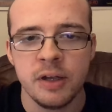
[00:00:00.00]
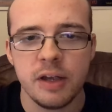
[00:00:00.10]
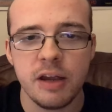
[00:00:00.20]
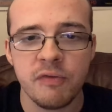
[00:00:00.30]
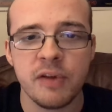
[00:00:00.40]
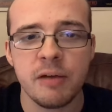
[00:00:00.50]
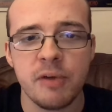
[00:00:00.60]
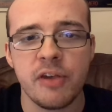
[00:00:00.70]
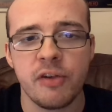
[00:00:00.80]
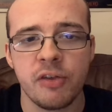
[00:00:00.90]
if there
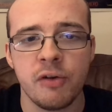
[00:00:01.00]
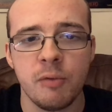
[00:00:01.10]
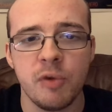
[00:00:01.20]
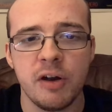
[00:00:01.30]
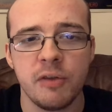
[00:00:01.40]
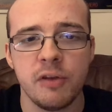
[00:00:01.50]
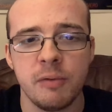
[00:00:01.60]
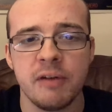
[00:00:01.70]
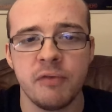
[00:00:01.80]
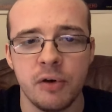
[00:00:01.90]
is a time where I do
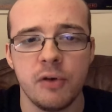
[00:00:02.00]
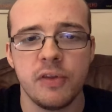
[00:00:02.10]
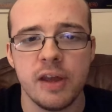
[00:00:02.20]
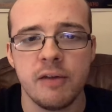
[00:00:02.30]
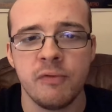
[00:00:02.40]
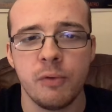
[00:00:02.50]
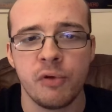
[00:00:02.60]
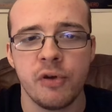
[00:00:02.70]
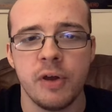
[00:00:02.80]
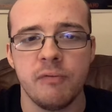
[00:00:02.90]
have an idea for a
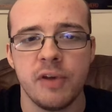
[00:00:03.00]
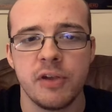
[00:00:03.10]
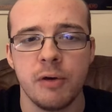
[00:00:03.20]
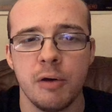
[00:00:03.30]
certain video,